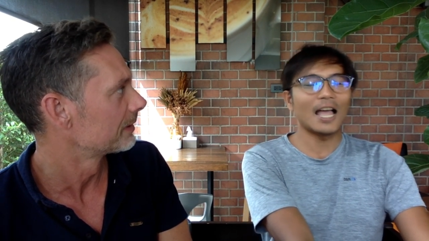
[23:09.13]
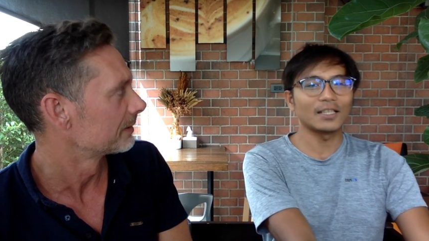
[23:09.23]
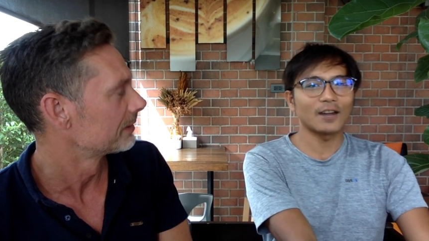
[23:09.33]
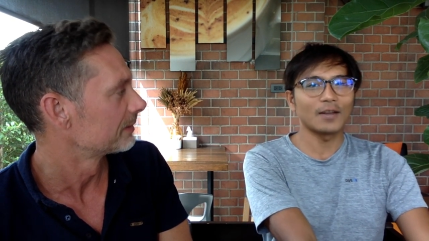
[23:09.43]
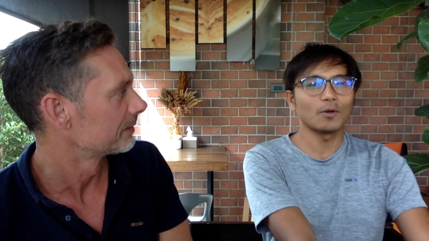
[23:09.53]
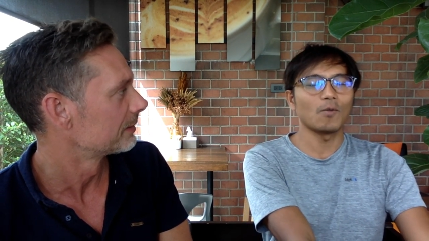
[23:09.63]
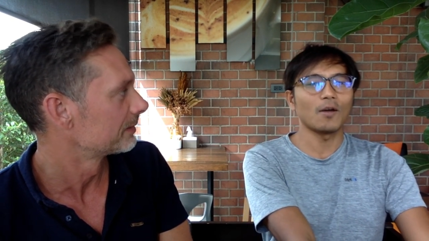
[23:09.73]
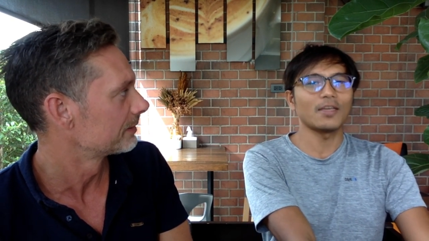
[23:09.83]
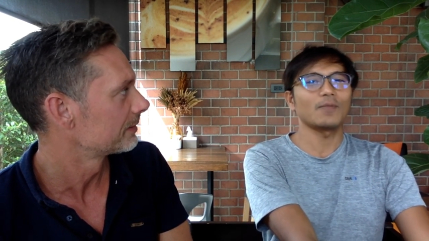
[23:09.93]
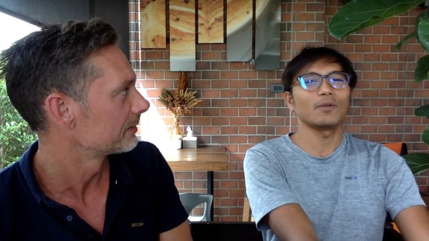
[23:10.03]
Speaker 1: I try to
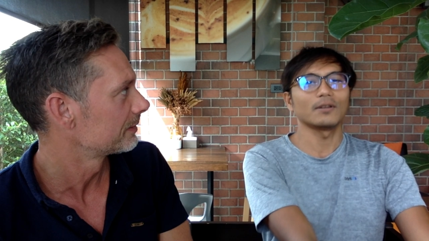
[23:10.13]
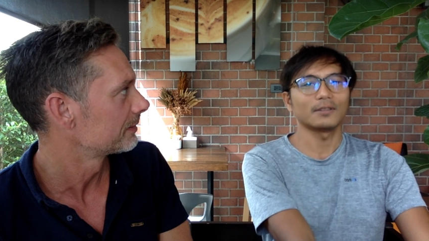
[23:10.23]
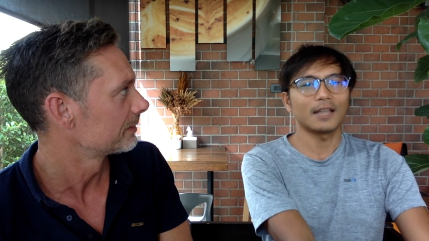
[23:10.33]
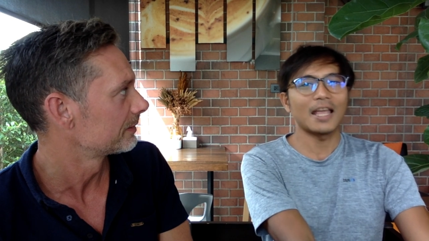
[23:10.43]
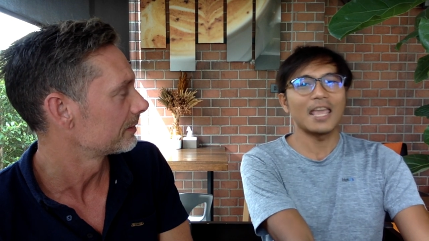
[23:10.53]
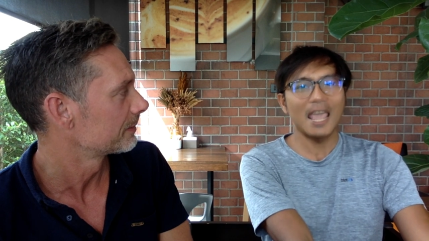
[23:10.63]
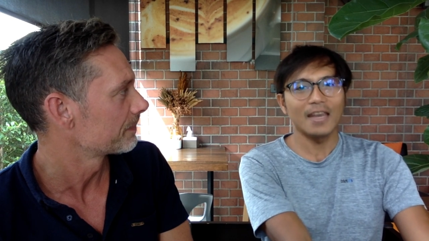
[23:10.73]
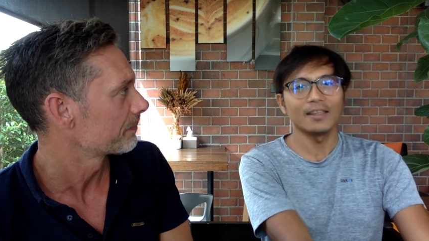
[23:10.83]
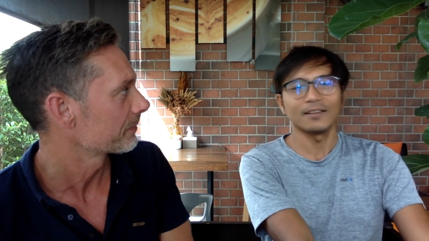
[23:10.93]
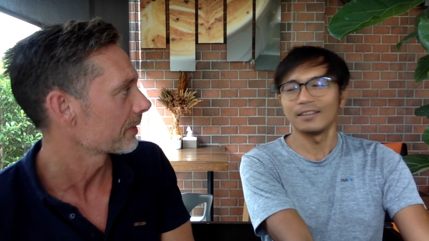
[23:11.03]
avoid that, but I
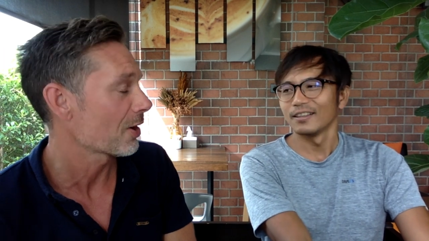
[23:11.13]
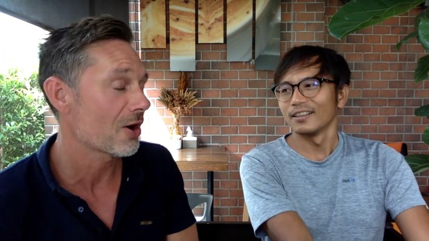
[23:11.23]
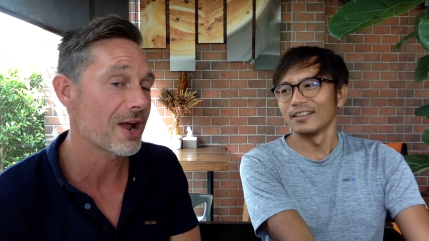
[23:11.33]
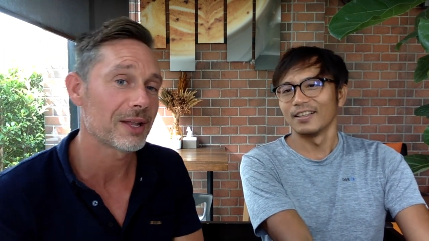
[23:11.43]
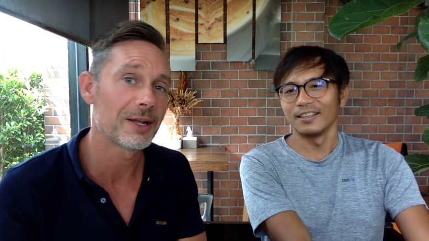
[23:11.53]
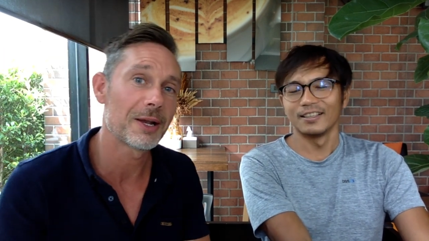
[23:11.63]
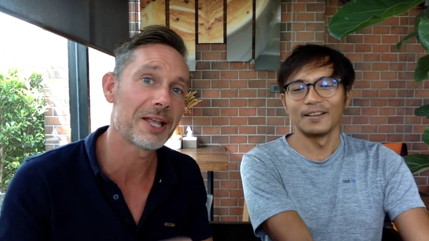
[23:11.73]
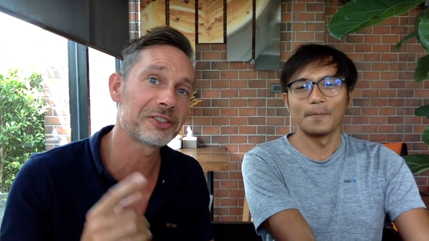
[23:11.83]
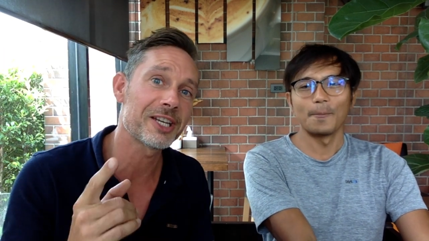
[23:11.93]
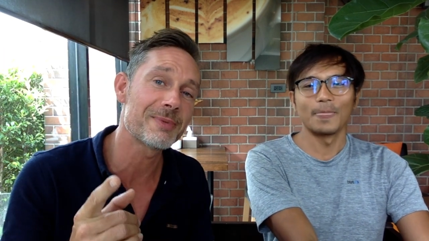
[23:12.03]
hate it.
Speaker 2: All right,
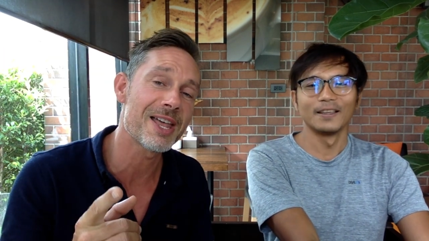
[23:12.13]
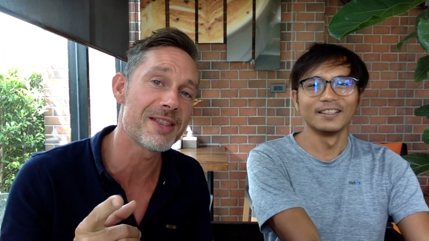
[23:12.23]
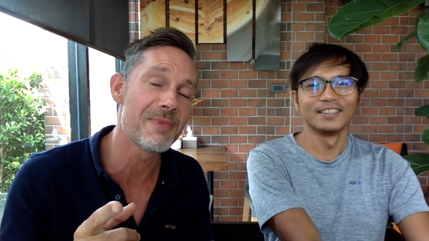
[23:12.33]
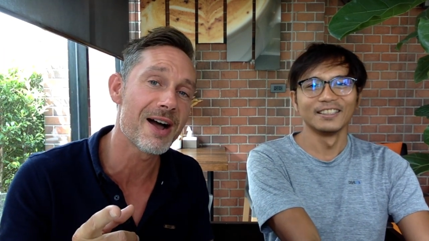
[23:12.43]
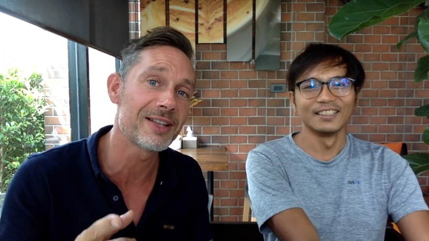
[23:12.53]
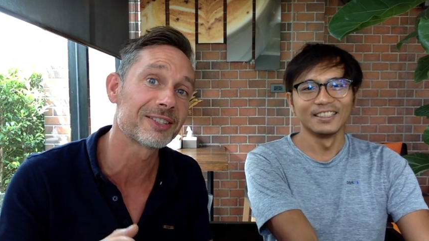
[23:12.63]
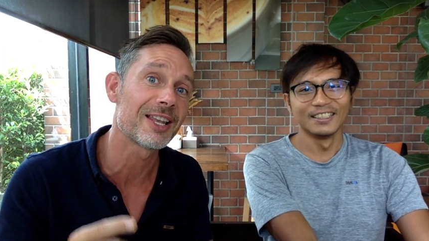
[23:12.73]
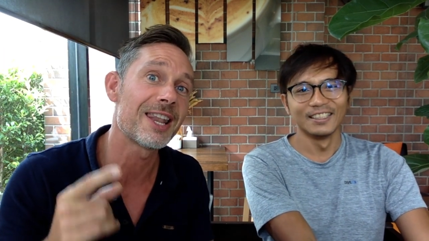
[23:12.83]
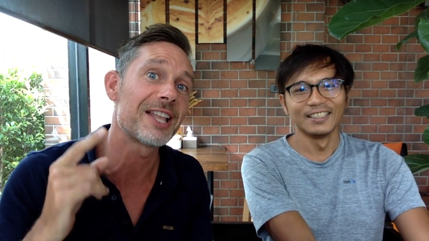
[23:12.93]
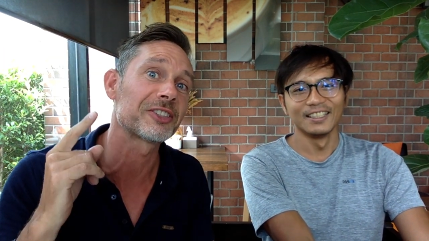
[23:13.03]
let's keep that in mind.
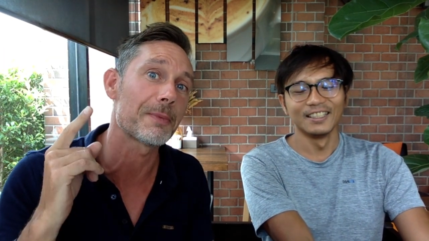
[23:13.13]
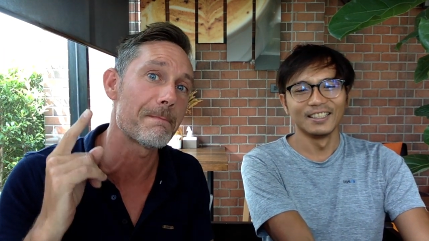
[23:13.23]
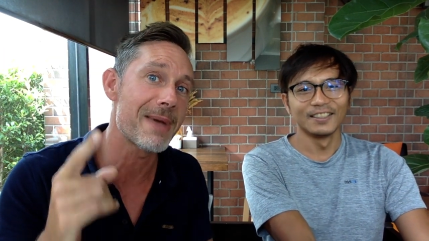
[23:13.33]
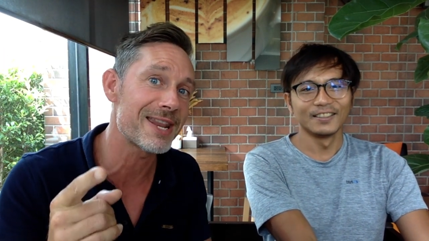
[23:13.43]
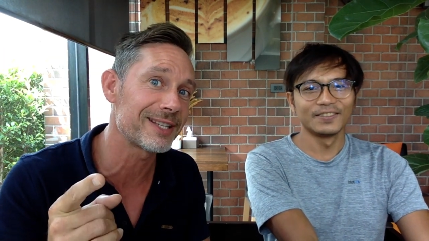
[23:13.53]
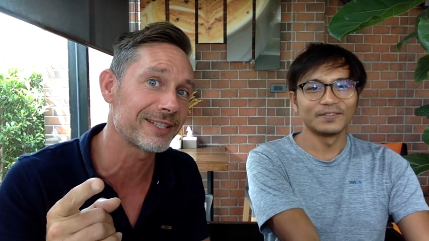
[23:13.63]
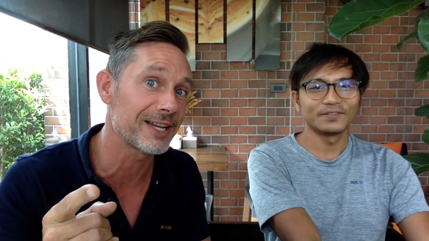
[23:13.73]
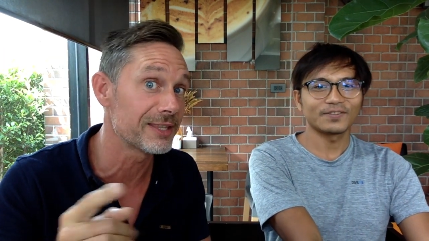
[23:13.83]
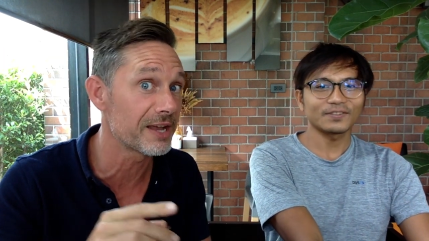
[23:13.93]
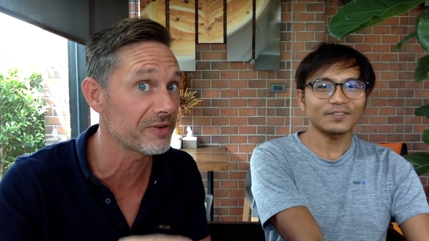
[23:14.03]
Let's
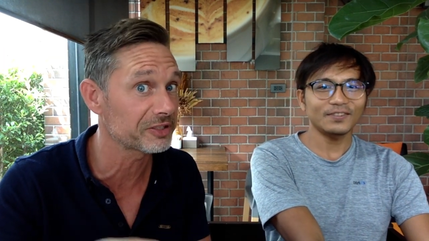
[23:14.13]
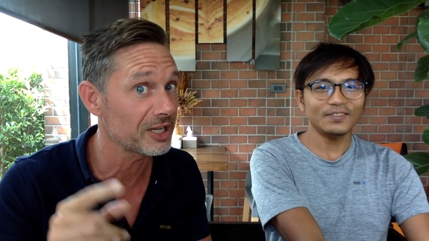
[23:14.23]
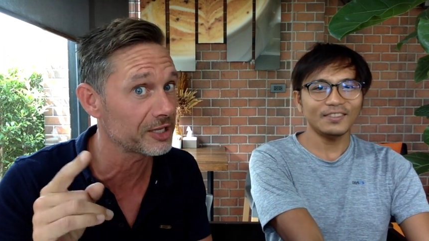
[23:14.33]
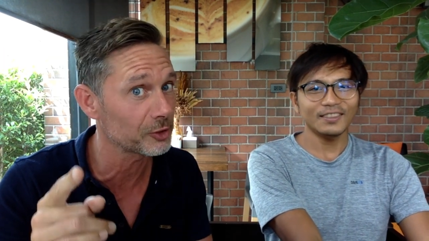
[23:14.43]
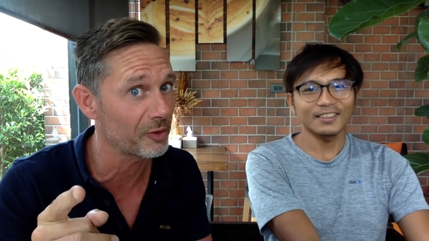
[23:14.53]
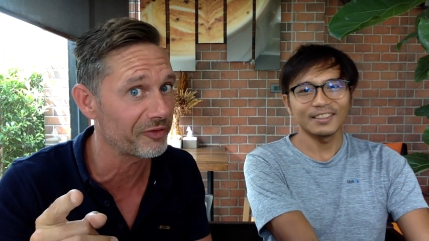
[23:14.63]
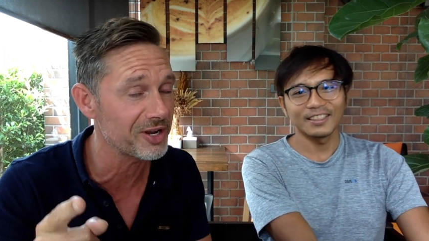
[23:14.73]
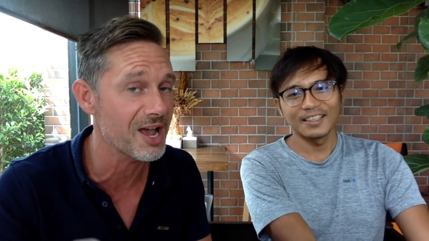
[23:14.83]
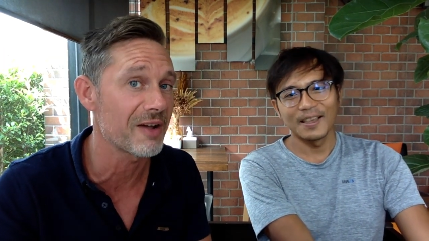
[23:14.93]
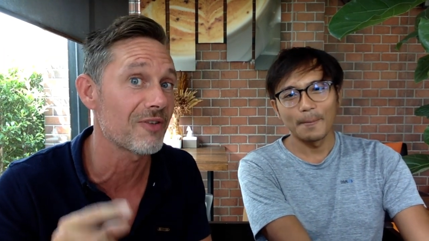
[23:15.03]
meditate. Never say let's go
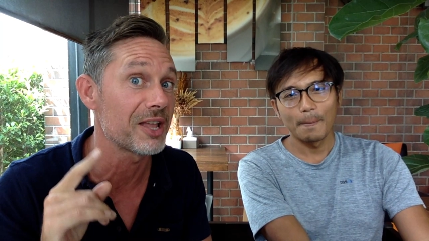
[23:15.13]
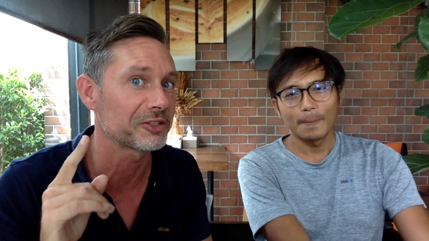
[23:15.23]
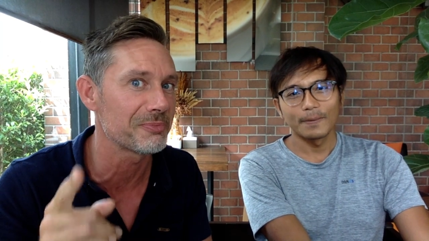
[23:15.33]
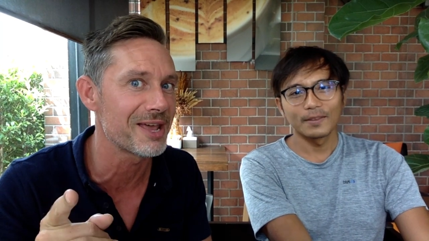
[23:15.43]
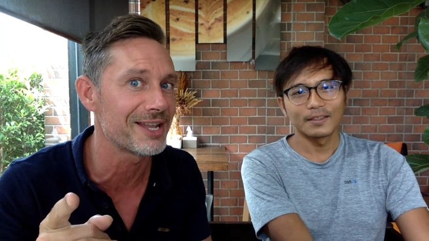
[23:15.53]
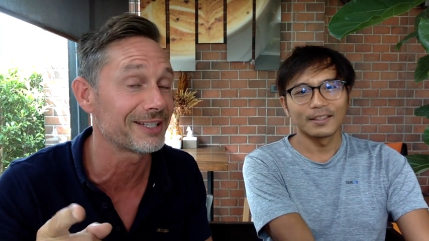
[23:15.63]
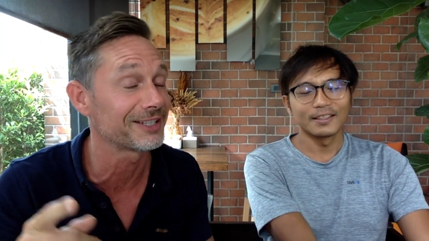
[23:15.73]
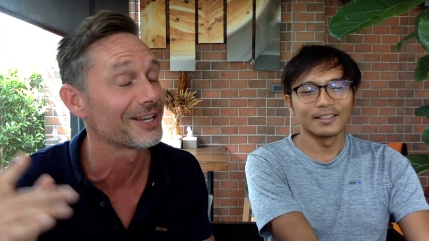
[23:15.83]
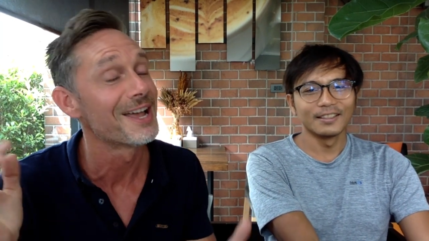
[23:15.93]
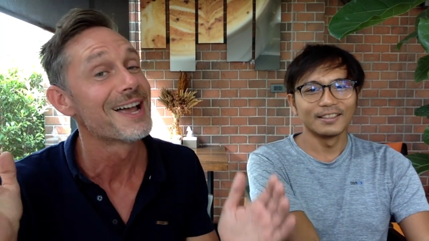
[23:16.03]
free dive. Let's
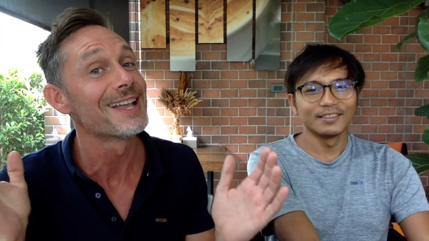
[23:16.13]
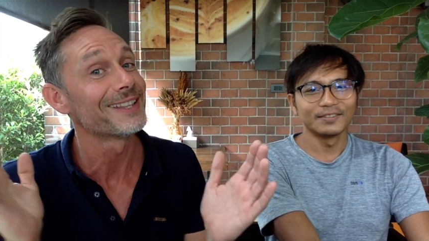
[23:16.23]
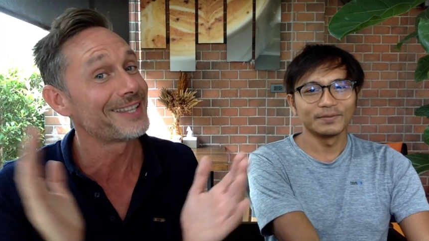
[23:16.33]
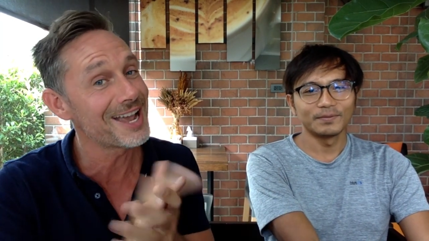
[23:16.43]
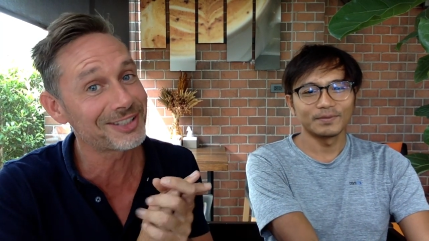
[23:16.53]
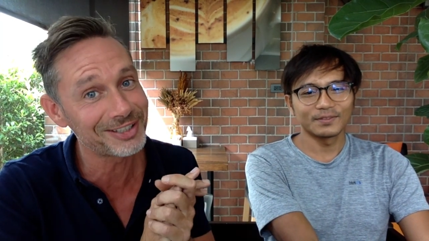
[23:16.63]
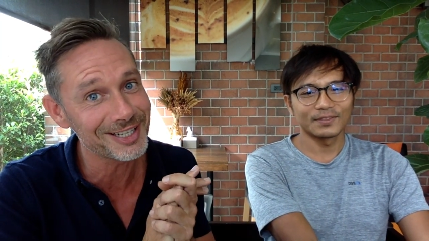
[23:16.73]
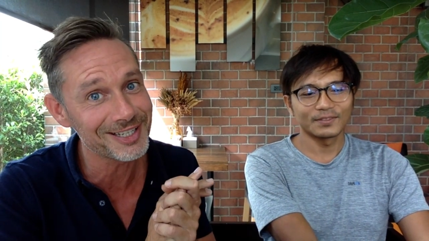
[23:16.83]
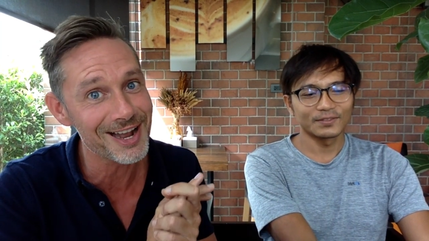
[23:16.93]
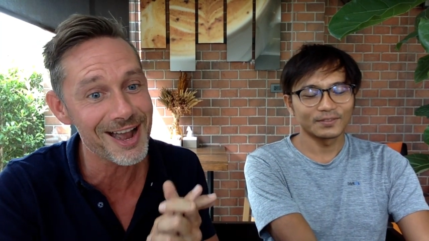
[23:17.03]
meditate. That's it,